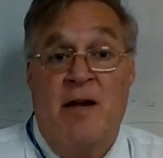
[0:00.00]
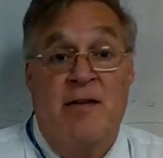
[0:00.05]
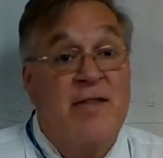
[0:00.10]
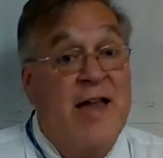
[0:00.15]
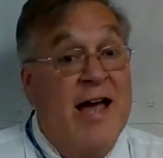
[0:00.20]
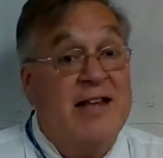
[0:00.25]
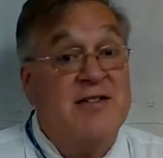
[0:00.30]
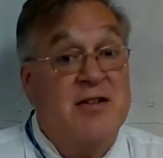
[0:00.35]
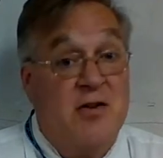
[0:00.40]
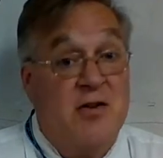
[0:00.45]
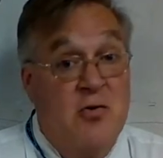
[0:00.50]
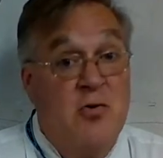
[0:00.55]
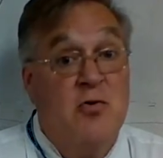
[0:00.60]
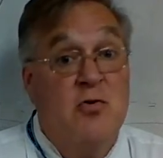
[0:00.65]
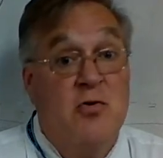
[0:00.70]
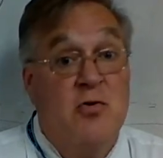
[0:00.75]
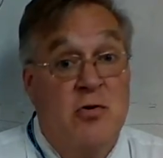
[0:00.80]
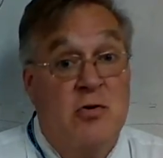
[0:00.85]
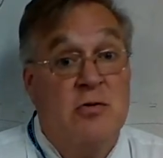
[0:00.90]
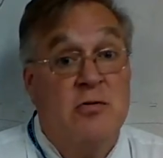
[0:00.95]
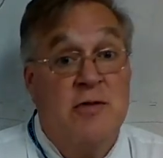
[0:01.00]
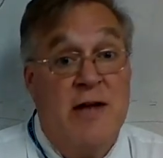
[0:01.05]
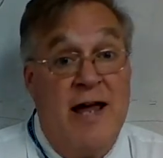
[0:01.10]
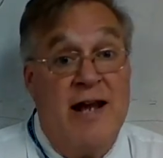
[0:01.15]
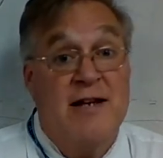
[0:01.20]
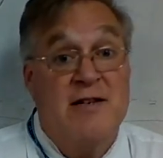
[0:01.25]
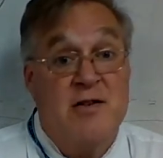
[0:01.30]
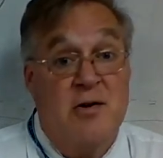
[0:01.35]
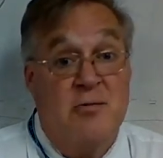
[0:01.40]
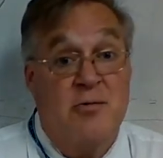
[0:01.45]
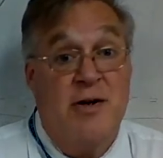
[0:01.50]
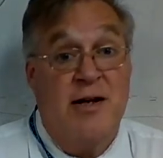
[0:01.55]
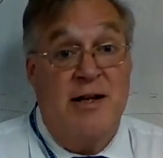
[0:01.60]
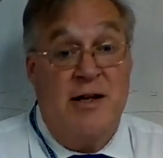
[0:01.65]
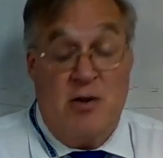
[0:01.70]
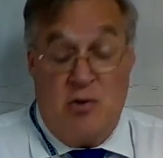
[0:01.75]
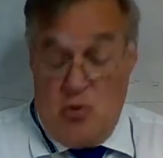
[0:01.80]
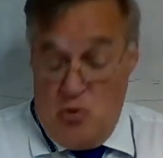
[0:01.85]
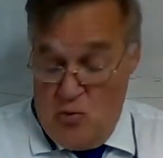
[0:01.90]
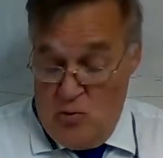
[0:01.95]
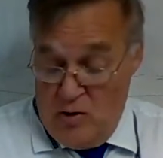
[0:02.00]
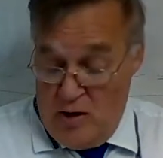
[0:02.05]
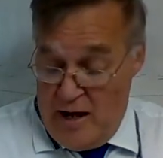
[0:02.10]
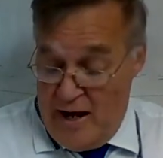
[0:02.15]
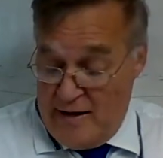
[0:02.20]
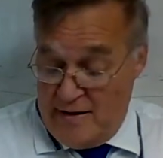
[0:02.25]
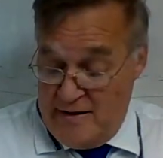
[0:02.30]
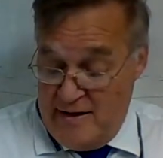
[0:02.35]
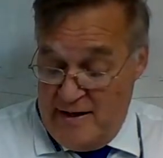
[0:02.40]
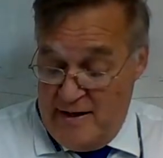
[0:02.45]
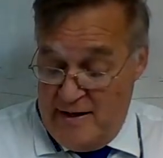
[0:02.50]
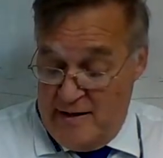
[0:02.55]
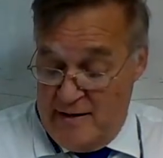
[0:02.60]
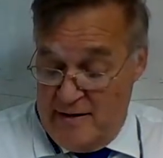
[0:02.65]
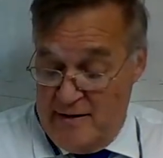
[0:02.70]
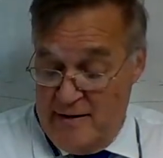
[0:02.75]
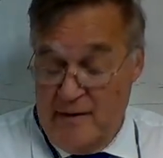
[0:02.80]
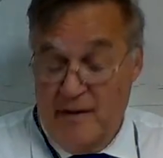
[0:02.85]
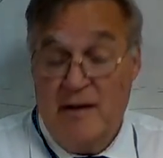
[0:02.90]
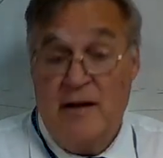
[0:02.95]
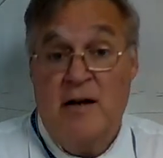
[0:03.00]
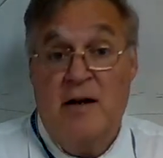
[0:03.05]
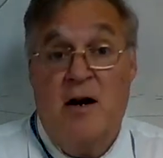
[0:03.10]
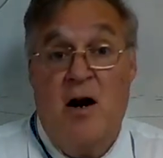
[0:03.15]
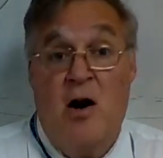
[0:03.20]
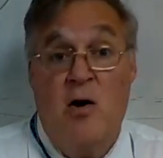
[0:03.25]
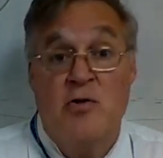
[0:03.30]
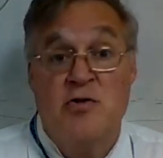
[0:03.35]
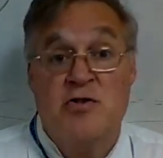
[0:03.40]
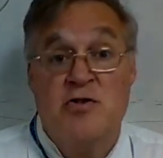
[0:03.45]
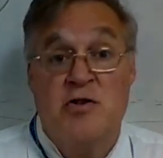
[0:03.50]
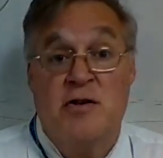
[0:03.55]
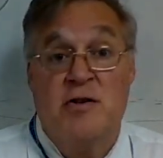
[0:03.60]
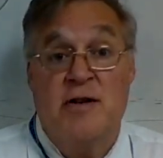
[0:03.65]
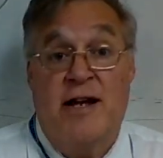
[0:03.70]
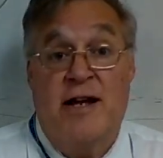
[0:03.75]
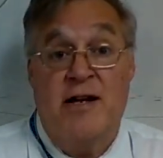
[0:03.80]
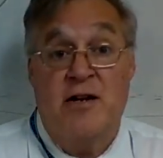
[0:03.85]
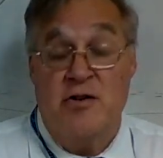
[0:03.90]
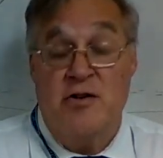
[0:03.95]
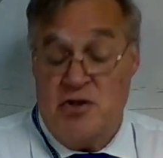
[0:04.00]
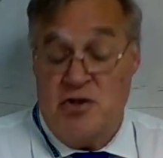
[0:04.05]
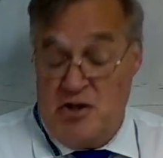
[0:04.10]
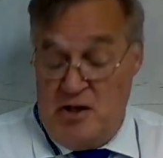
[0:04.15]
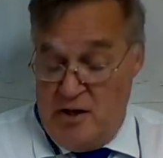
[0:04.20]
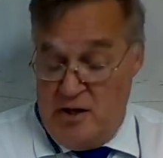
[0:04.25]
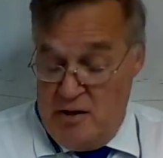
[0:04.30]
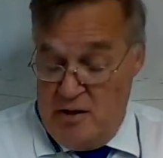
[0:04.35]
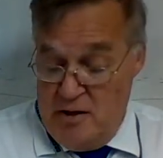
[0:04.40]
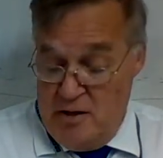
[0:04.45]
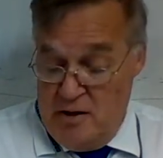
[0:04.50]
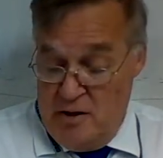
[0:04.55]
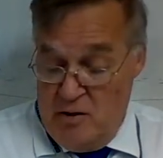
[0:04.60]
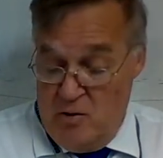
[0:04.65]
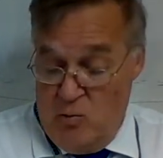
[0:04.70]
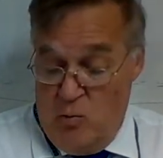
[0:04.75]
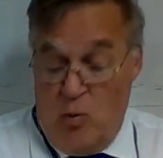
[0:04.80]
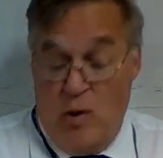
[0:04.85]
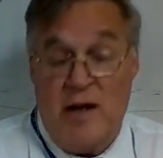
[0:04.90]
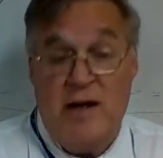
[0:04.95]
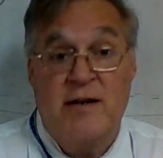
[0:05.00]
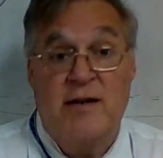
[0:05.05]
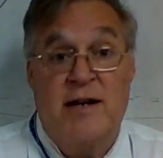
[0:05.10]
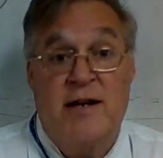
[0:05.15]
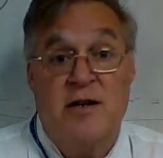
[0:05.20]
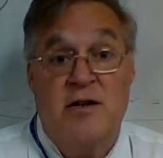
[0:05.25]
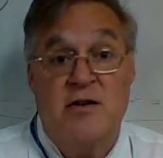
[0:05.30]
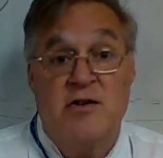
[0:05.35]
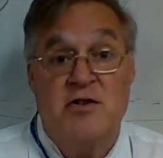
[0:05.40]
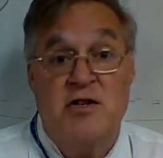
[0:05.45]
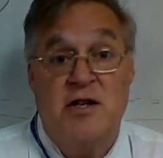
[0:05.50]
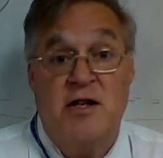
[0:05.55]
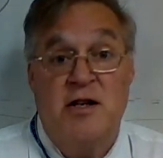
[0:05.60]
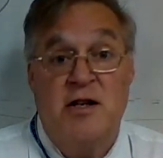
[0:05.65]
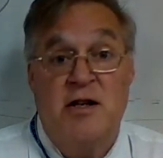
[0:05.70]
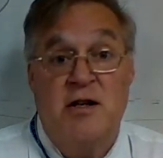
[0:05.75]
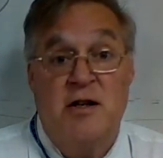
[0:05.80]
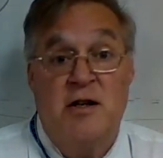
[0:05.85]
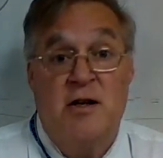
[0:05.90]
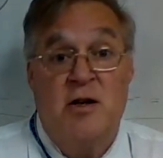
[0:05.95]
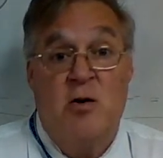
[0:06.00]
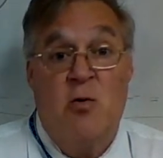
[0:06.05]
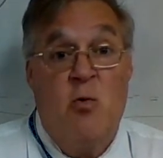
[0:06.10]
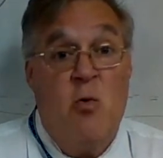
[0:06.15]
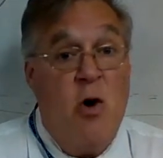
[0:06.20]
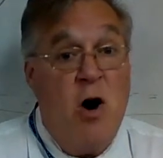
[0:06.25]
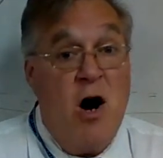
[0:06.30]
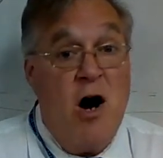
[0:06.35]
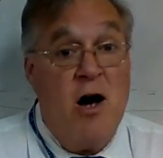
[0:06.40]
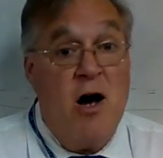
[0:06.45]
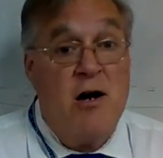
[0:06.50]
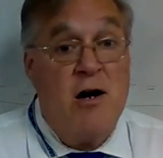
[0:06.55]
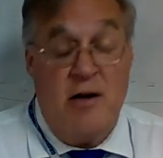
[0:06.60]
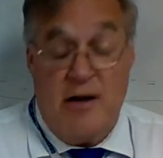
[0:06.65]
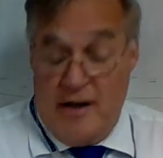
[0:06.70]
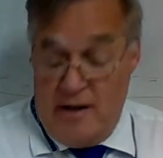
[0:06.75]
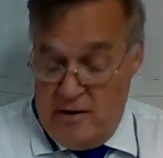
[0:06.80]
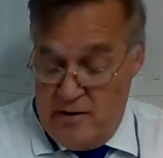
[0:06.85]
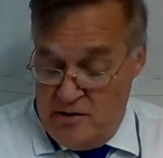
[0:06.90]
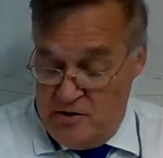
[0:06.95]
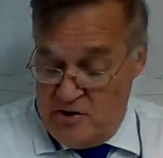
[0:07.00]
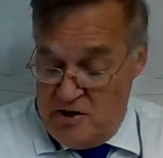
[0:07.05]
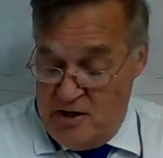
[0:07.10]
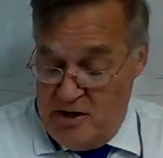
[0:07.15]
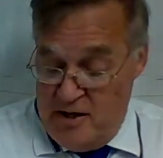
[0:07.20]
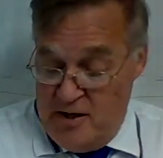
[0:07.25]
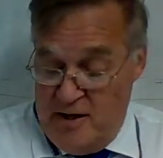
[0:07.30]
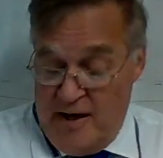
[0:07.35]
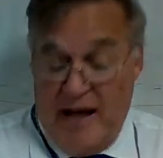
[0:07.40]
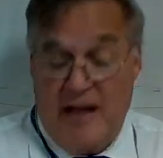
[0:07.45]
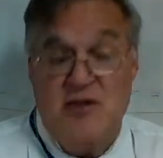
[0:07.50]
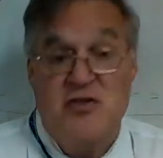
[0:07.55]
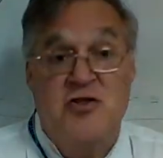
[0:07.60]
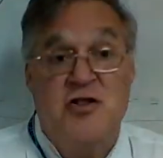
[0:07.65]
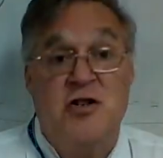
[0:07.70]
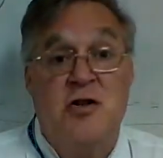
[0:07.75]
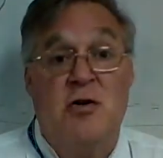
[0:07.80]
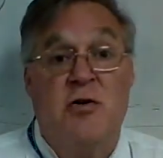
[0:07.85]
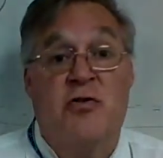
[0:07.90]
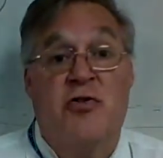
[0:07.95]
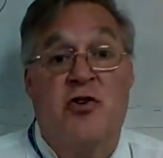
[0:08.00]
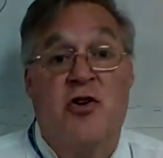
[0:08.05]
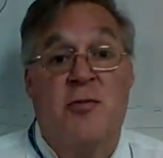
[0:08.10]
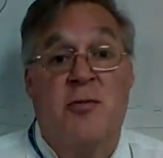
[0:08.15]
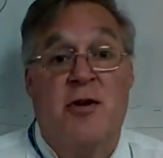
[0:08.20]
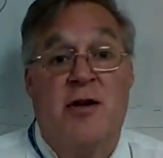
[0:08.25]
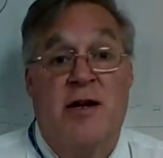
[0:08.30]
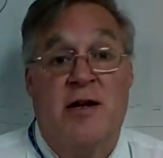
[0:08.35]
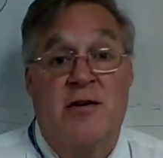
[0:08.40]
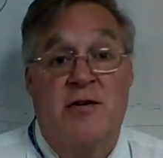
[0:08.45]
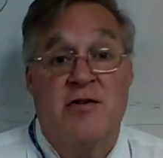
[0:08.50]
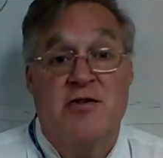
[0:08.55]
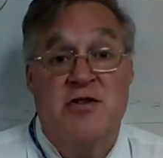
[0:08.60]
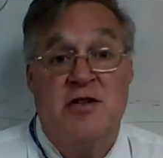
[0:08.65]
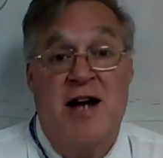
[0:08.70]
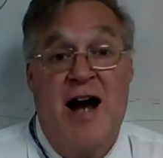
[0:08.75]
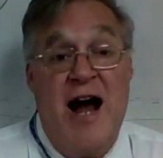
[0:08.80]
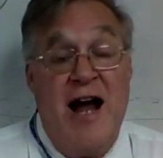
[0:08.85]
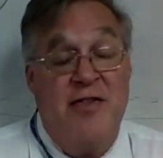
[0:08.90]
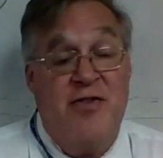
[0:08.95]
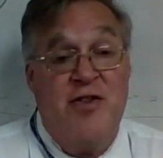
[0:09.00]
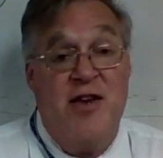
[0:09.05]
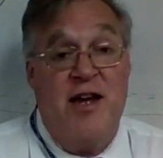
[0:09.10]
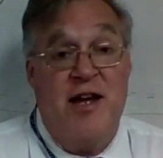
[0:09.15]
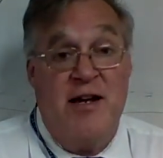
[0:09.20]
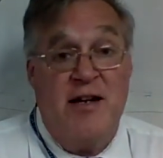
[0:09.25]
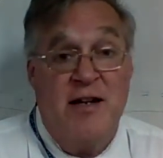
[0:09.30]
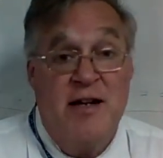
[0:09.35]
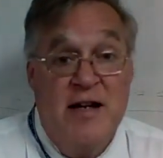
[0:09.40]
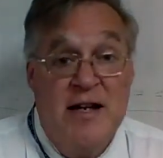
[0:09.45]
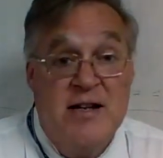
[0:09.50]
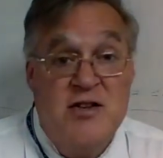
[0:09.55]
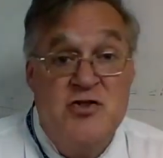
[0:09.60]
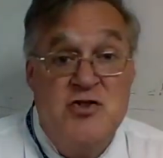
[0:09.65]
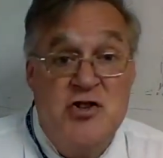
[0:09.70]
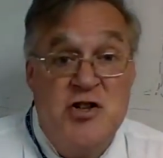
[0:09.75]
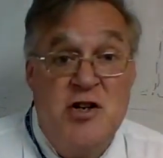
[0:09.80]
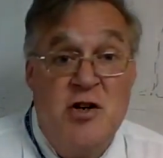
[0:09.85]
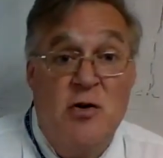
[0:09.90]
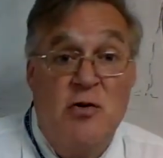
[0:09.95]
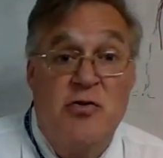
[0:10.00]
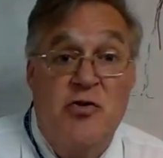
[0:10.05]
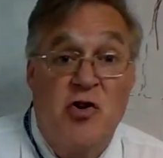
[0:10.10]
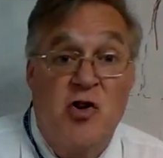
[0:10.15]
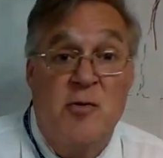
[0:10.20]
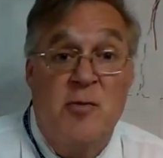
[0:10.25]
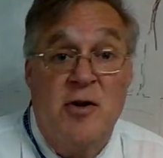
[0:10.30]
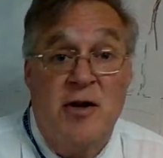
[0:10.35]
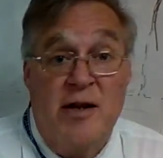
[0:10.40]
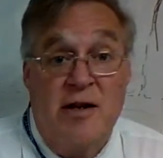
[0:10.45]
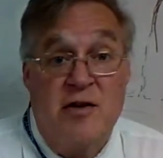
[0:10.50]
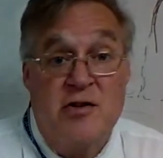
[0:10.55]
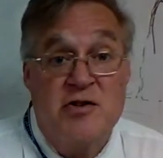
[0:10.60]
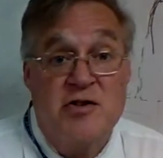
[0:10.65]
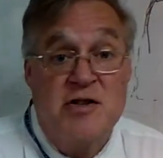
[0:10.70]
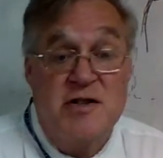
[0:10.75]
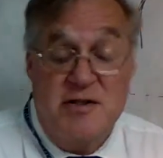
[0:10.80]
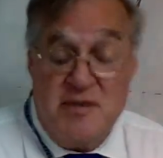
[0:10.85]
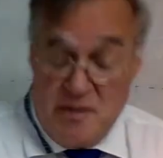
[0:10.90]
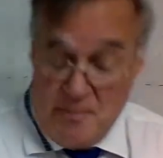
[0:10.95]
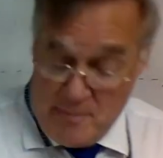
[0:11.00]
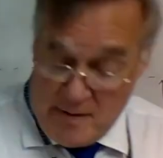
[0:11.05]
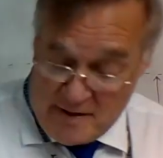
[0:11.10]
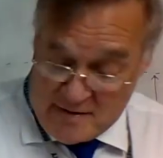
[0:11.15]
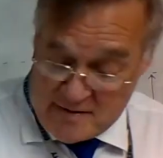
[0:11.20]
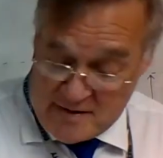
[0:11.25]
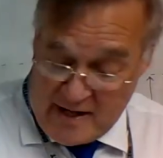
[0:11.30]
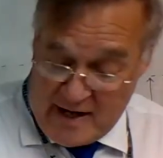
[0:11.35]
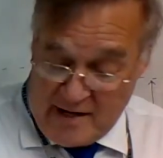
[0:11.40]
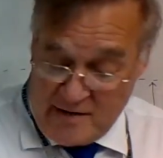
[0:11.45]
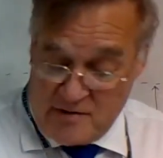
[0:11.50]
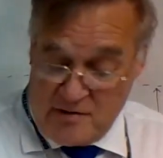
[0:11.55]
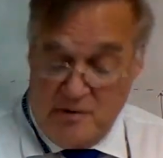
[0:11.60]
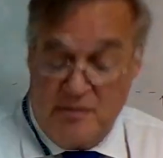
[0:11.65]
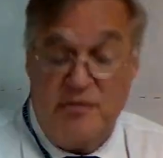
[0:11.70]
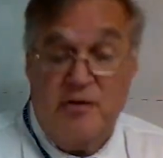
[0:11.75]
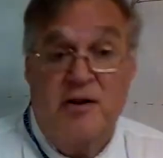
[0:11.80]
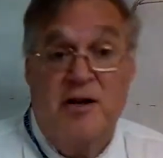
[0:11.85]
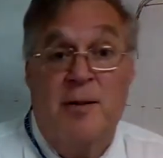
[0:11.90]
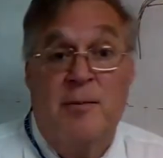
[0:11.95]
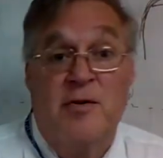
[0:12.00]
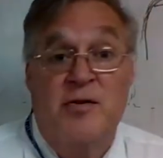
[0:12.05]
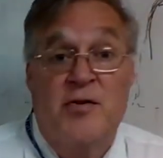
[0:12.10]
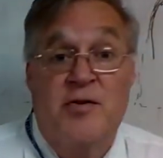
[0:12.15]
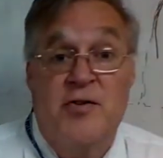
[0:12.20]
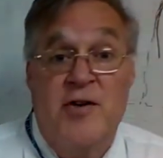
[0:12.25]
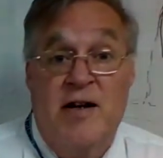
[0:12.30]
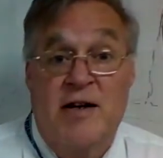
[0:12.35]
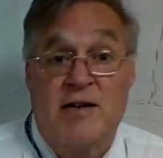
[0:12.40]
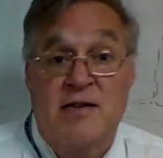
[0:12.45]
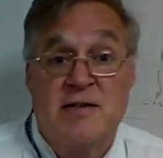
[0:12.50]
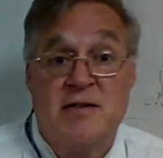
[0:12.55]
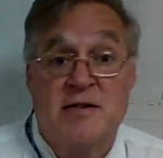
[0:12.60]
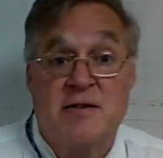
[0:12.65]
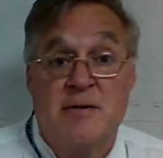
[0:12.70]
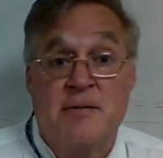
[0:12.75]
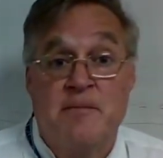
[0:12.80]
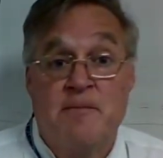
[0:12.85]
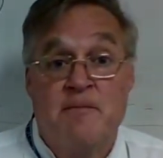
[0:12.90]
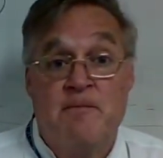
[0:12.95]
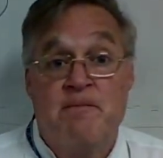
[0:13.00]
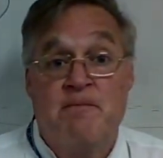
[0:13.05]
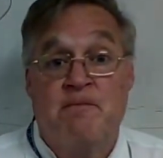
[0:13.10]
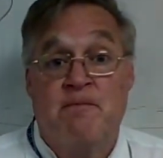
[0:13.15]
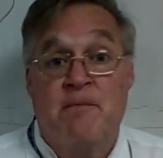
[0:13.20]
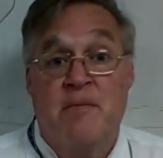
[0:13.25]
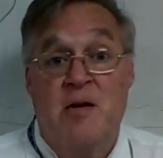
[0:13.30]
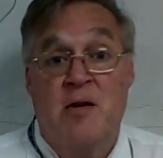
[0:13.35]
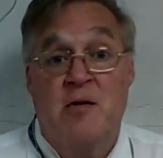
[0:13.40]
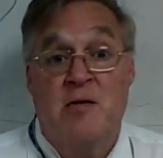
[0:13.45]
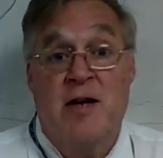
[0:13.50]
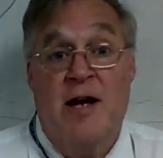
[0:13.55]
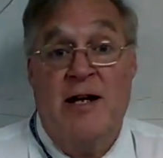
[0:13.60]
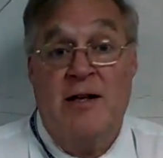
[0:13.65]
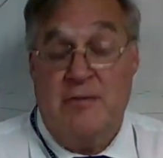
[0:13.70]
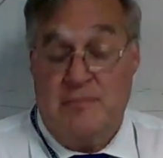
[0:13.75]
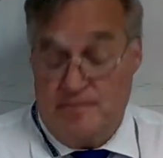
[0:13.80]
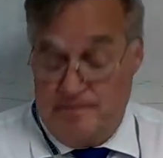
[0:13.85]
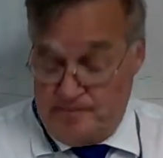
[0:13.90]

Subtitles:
That is a really cool idea. Ocean energy, wind energy, water energy, and geothermal energy. I think geothermal energy is the best answer for number 6. Okay?